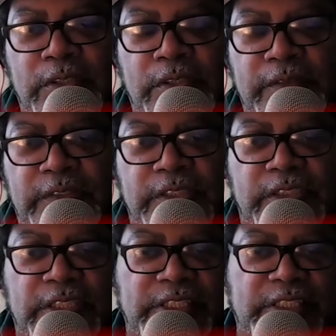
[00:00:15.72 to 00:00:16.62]
of the
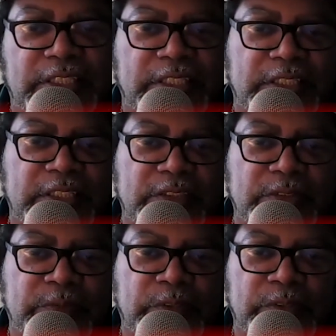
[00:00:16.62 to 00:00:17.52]
DC
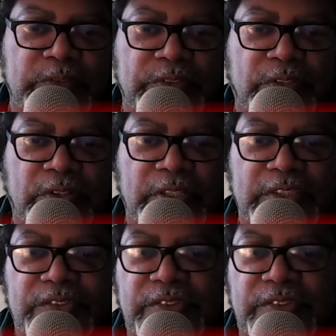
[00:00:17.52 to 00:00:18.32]
universe on this.